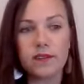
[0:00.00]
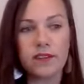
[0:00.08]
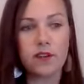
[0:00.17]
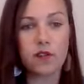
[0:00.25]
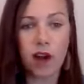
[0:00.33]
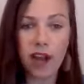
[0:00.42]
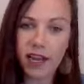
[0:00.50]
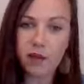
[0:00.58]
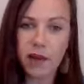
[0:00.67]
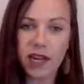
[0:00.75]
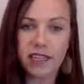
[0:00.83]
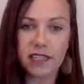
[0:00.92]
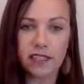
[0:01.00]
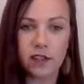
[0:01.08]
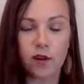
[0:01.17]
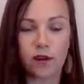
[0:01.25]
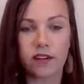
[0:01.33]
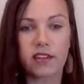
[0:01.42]
crying Amanda in the
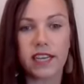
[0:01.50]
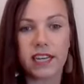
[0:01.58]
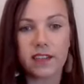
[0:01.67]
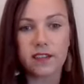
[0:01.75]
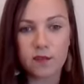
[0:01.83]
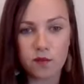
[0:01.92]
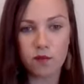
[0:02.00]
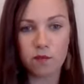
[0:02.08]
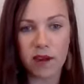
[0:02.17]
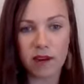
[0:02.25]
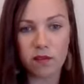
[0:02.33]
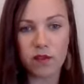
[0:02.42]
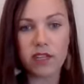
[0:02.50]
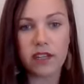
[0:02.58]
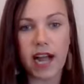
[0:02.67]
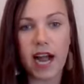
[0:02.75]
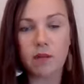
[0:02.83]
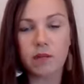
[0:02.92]
corner, like my real
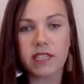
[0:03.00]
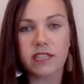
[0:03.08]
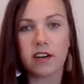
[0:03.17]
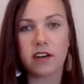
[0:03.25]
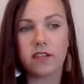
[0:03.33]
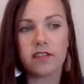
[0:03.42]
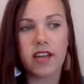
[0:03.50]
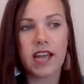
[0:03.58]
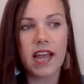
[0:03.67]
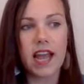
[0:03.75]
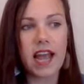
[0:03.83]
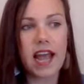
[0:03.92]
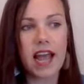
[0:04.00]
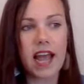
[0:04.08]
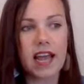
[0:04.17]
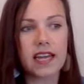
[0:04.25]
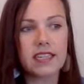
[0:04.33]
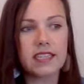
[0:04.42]
happy self.
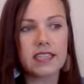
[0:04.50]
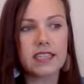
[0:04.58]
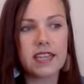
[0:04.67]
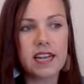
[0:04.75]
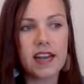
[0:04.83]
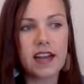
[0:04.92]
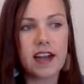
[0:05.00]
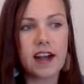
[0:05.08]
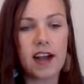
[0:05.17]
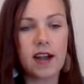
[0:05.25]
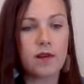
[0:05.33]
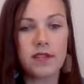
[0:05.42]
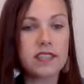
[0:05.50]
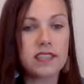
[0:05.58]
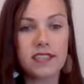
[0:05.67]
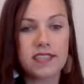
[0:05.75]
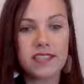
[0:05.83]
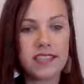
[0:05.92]
And I was
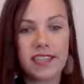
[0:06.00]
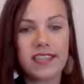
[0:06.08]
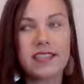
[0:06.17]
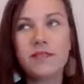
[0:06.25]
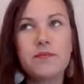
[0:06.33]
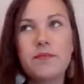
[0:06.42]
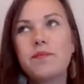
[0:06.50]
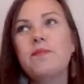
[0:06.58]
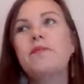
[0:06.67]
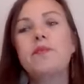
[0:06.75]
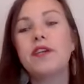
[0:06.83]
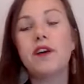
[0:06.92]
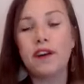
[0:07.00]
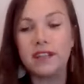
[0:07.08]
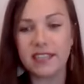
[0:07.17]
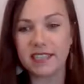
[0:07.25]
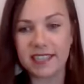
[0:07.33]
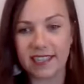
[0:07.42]
just like beyond
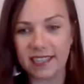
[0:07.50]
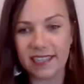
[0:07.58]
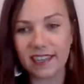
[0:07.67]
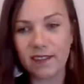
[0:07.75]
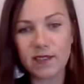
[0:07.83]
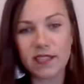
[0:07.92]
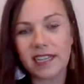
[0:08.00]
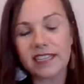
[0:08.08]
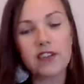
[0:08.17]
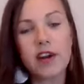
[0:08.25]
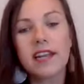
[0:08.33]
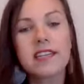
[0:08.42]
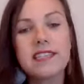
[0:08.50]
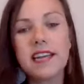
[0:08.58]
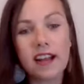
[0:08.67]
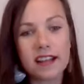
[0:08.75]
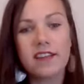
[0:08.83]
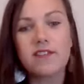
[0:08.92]
excited. I was like trying to
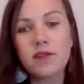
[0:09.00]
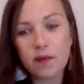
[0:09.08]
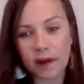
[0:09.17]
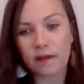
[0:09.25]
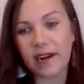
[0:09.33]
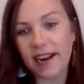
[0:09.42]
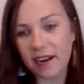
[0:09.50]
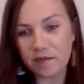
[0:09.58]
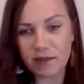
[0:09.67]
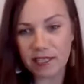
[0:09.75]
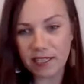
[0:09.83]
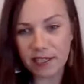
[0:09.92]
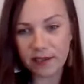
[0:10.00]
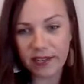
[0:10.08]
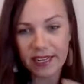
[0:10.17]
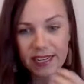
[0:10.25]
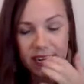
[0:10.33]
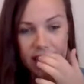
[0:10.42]
tell everyone what I had been
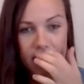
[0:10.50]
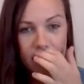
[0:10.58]
doing.